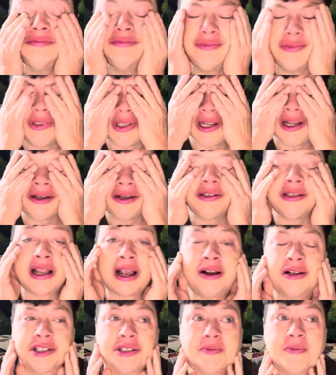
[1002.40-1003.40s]

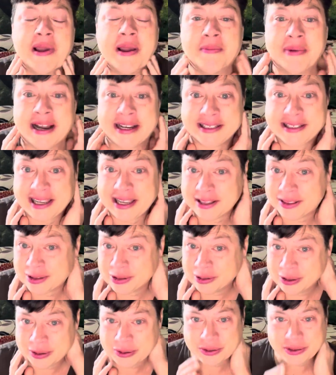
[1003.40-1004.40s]
Now it's made my teeth
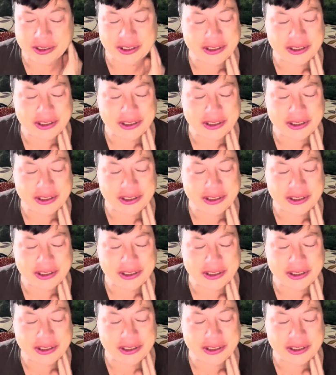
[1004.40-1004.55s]
loose.